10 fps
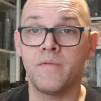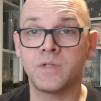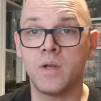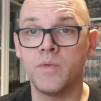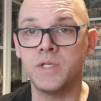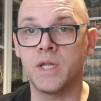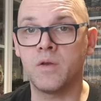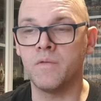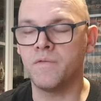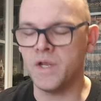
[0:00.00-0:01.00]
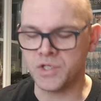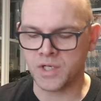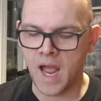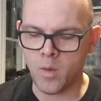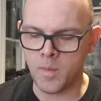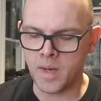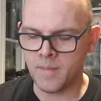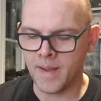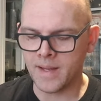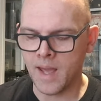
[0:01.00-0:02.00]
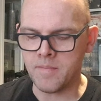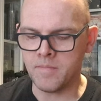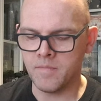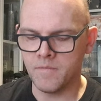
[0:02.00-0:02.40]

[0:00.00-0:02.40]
for some reason, they couldn't feature Catwoman in the main game,